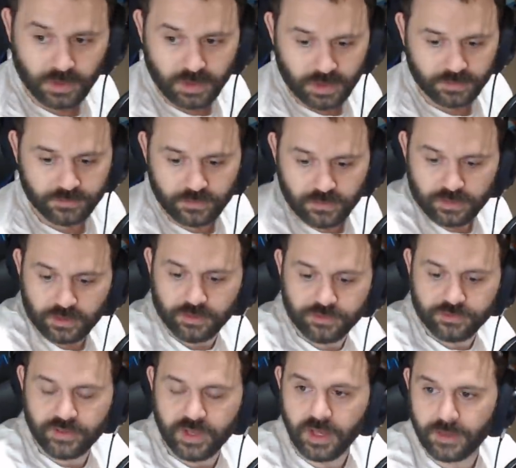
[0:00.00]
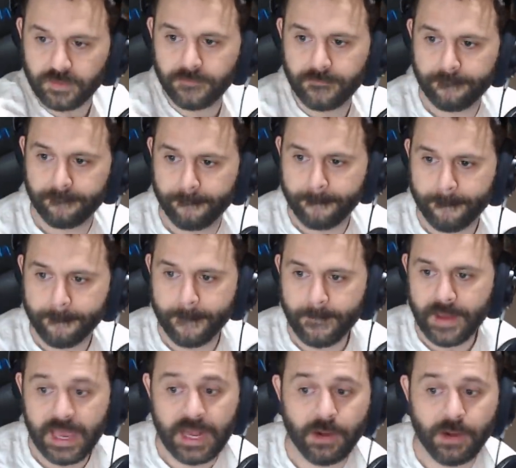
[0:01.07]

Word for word: so you can understand. And now